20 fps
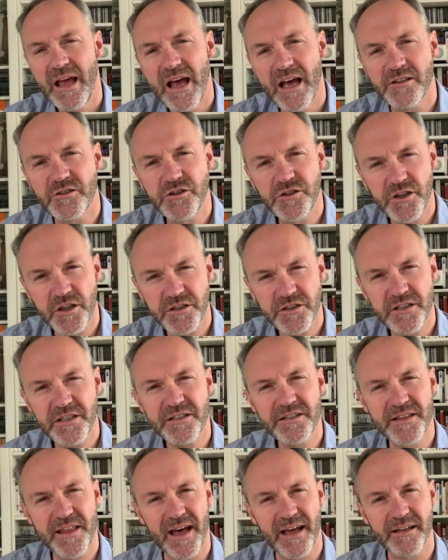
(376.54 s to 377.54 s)
And just
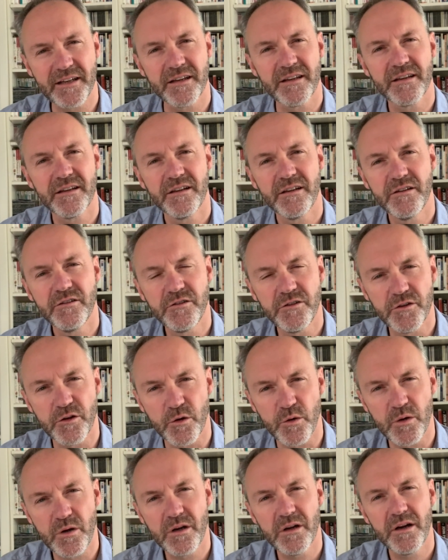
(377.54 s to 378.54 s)
as that
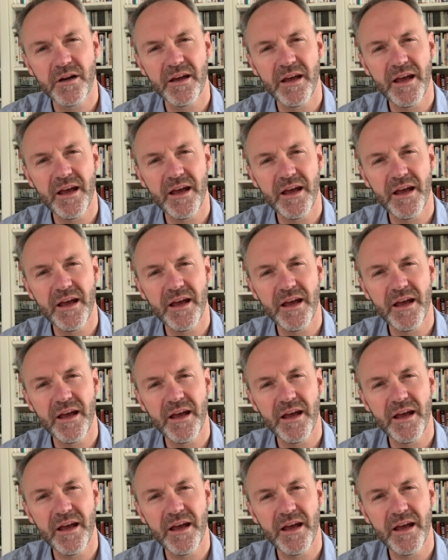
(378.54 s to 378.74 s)
door